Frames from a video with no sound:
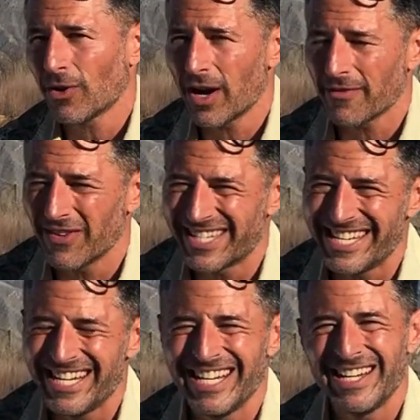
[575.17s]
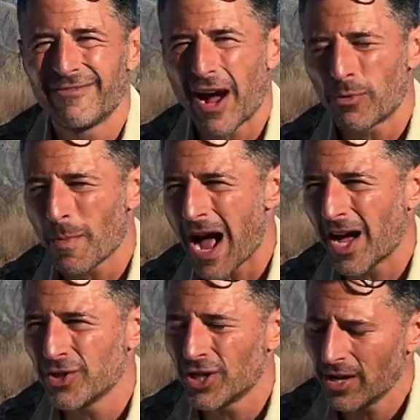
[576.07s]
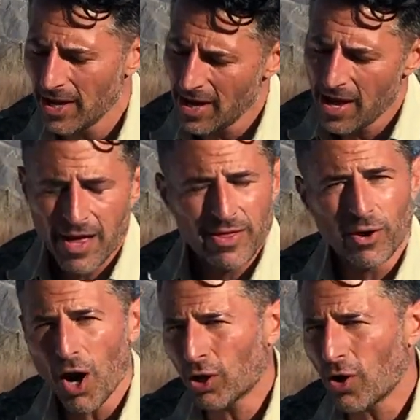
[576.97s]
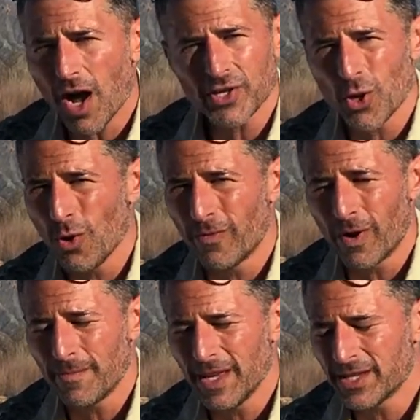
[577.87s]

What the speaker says: chronic fatigue, fibromyalgia, they're all crossed over.